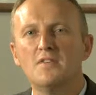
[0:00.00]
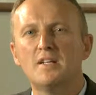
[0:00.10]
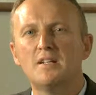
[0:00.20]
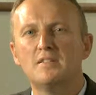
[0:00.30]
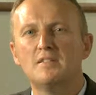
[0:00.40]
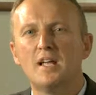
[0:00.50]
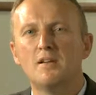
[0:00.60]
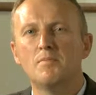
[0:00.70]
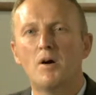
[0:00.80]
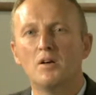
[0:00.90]
and
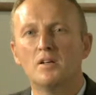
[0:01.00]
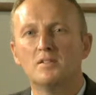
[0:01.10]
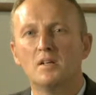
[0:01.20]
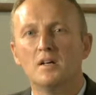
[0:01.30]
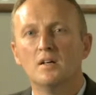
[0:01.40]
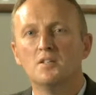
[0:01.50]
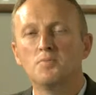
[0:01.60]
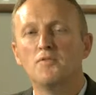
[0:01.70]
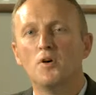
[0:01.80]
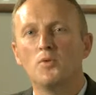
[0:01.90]
entertainment market has
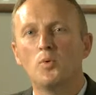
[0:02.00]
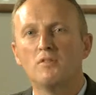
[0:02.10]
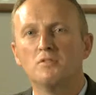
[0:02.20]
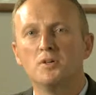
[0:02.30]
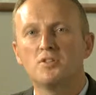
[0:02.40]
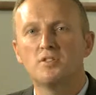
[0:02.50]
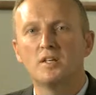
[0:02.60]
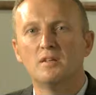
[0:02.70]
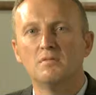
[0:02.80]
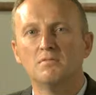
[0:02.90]
performed quite robustly.